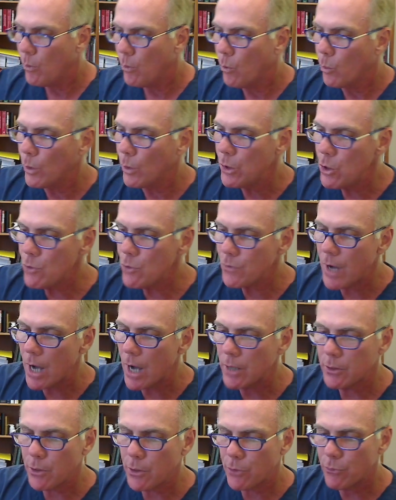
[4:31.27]
when you've
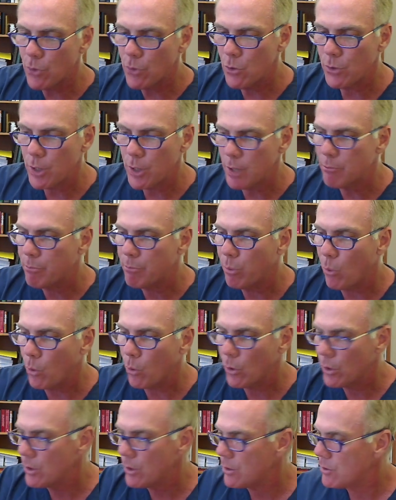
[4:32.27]
gotten through the
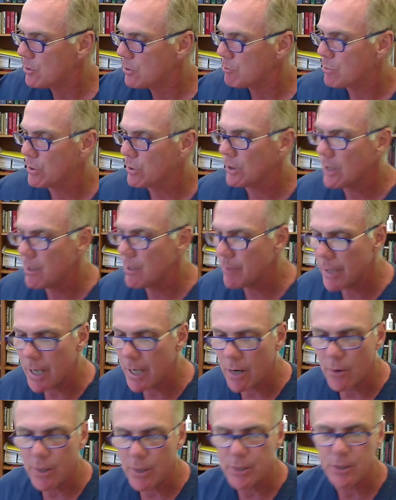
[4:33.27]
important
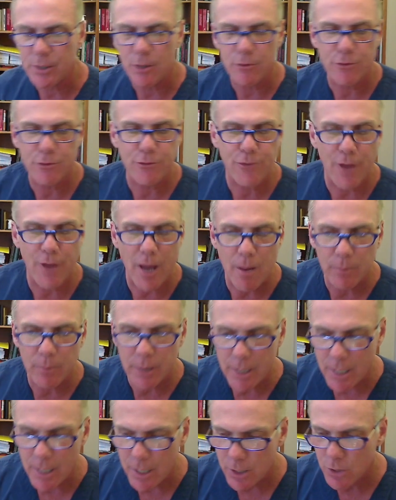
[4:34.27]
preliminaries of
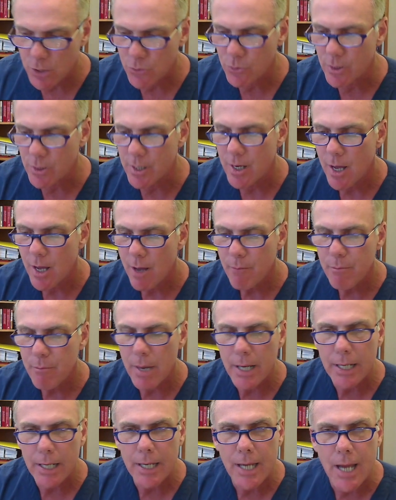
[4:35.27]
family history,
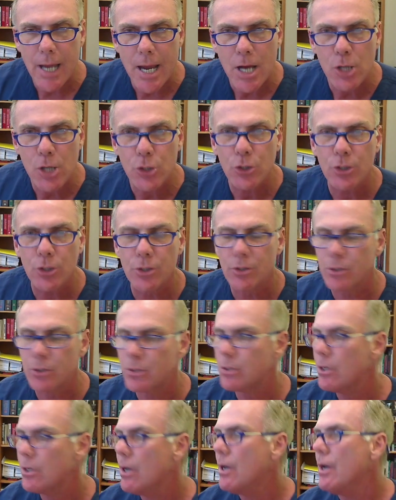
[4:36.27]

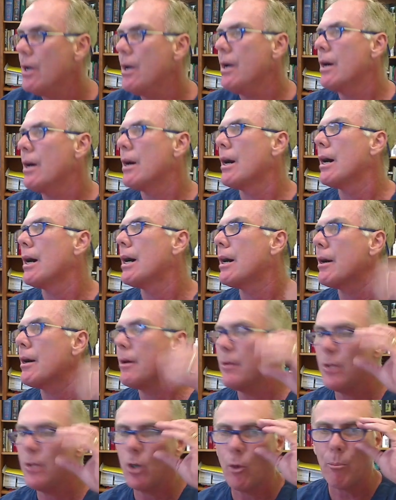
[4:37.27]
medications,
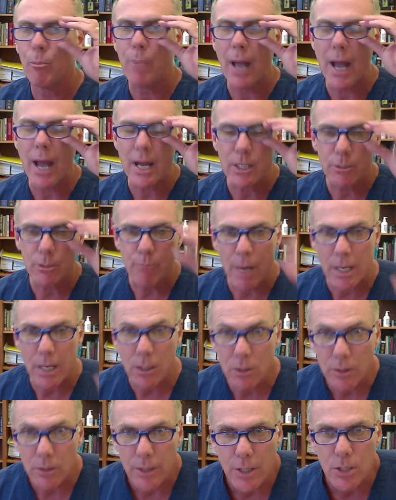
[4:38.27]
past
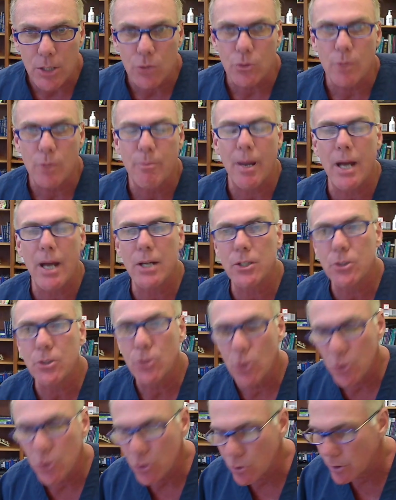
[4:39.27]
medical history, past
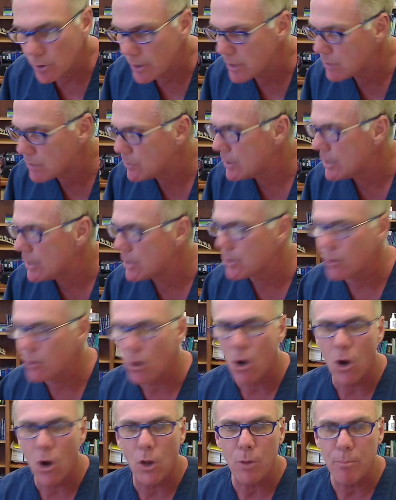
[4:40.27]
surgical history, these are
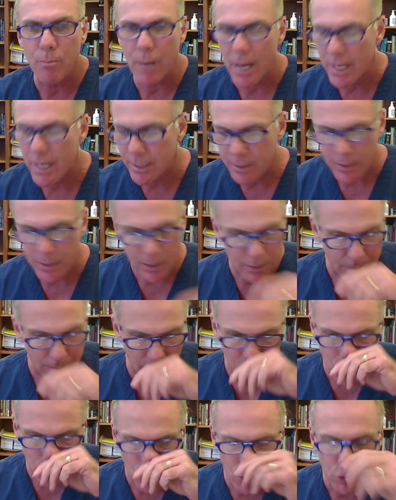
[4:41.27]
all the basics
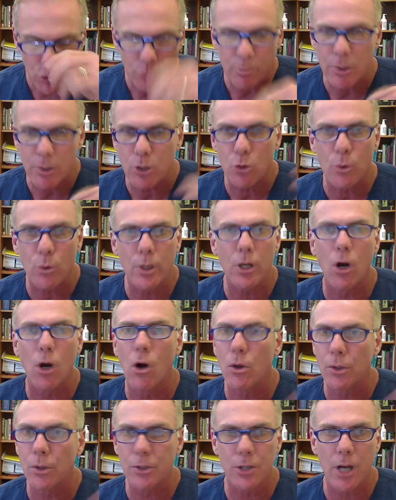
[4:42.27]
that you should be doing
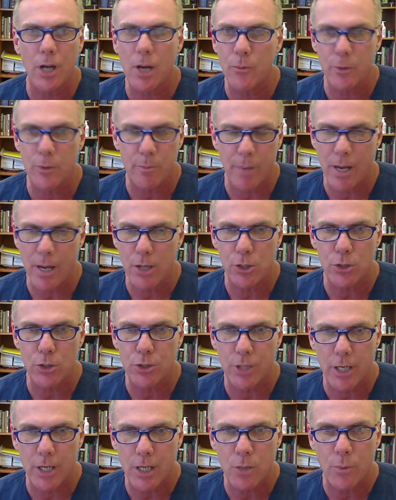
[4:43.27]
all the time with patients
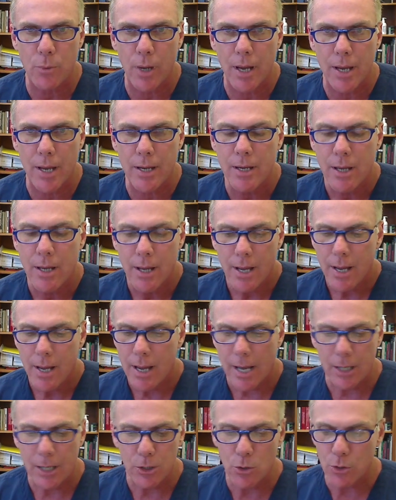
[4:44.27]
anyway,
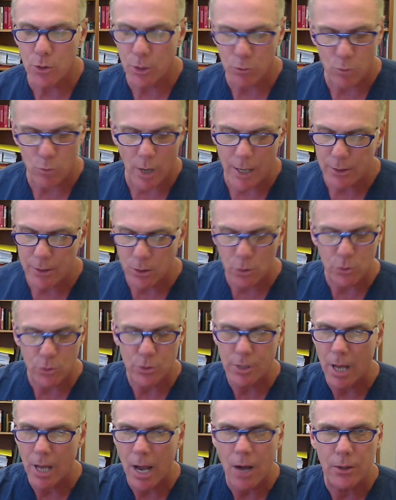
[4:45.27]
and you can write those
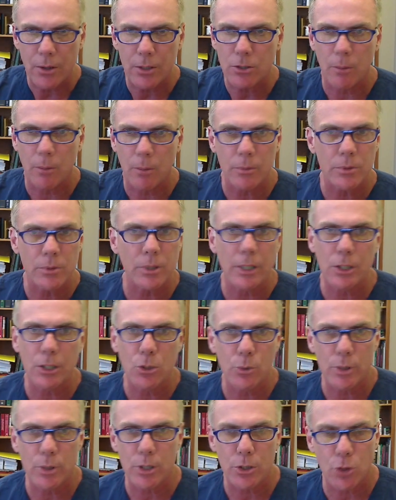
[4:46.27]
down. It's almost like
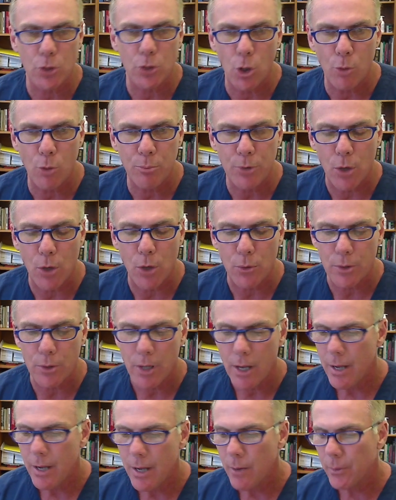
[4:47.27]
doing a SOAP note.
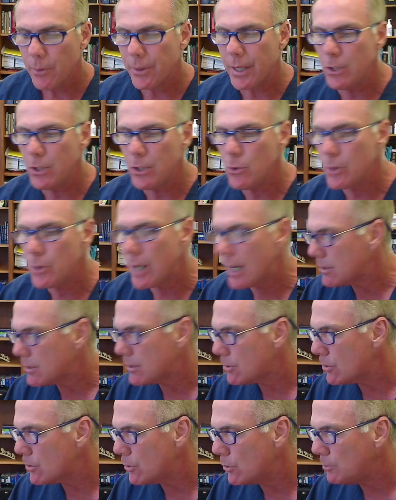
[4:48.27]
Well, then you get
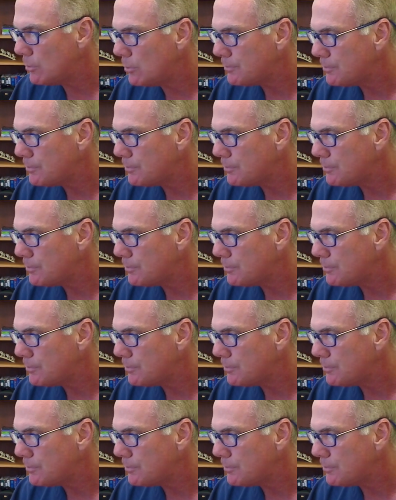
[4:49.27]
to